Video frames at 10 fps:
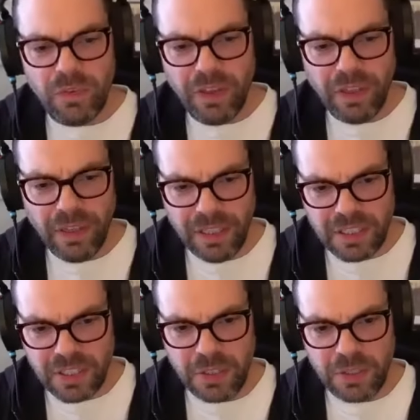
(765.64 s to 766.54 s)
for the
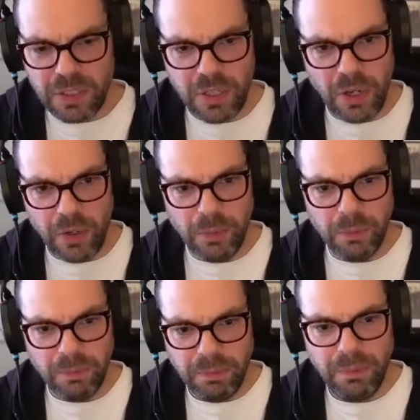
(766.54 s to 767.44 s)
listener to know,
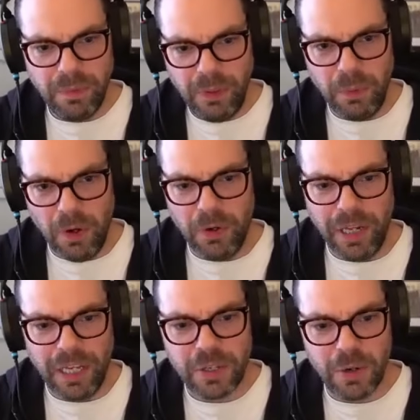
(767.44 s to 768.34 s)
you are an
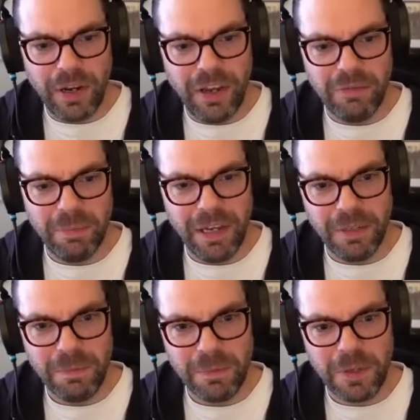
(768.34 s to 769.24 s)
ex-R A F
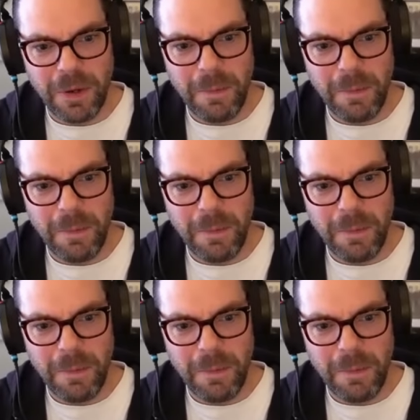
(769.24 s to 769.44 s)
man, so